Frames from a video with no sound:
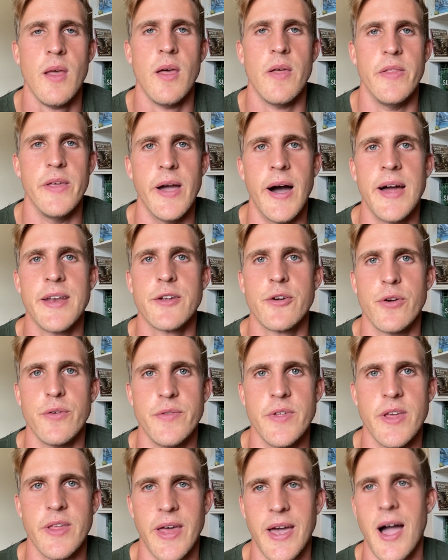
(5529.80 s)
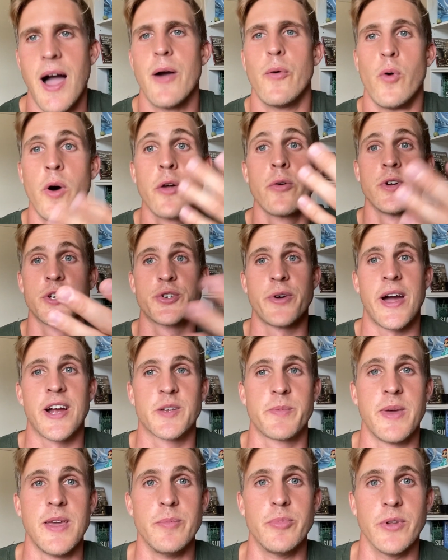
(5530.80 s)
The idea of that, like, I want to
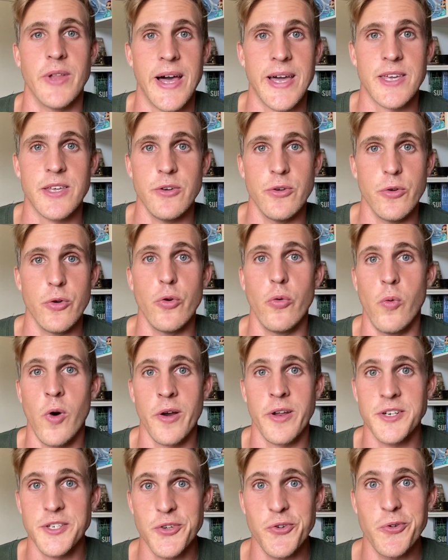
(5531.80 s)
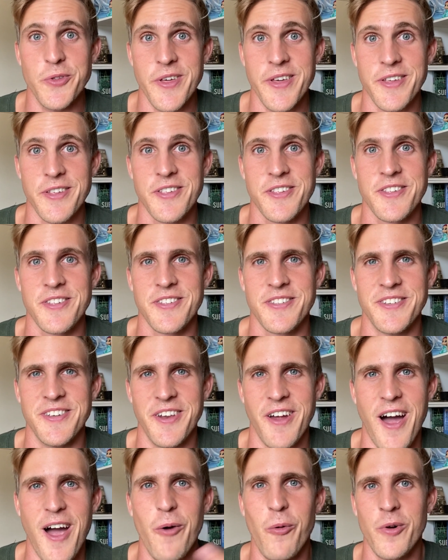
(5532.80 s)
attract people like you who want to do this. You
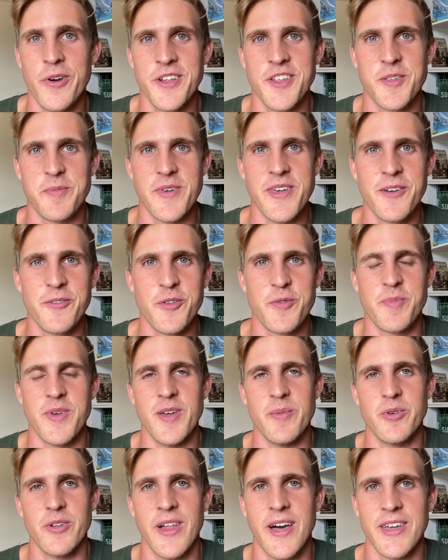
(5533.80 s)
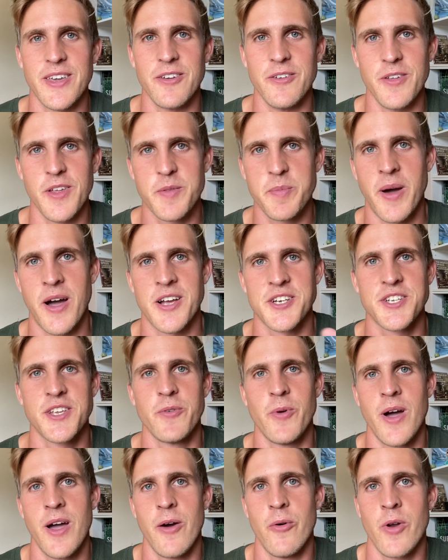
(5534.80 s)
know, I want to speak with people like you. That's partially
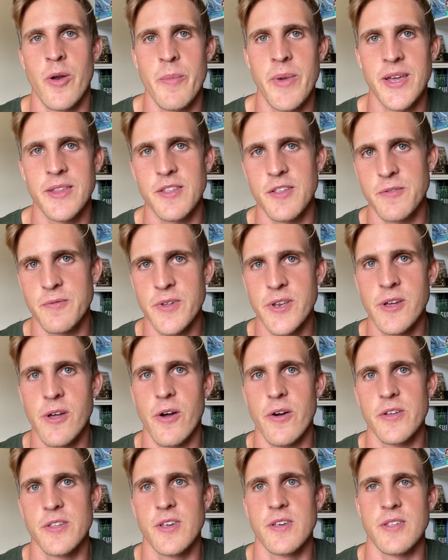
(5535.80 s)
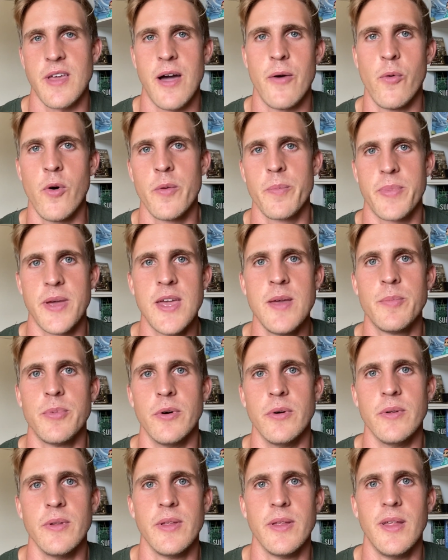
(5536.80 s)
why I want to make this video, is because I want
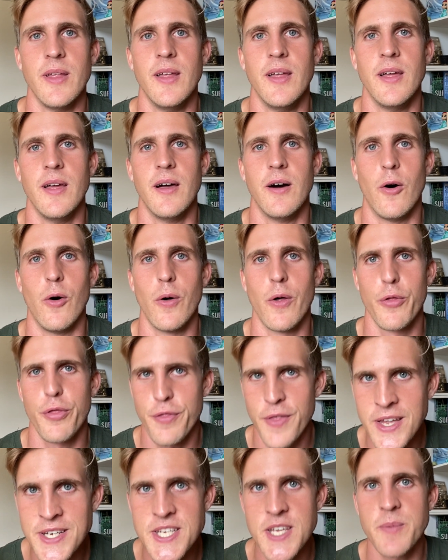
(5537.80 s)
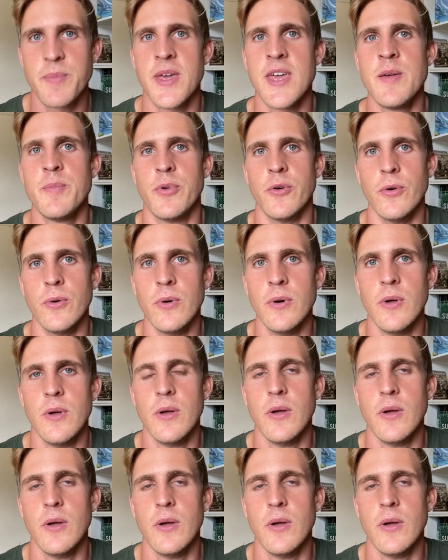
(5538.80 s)
people. Authentic people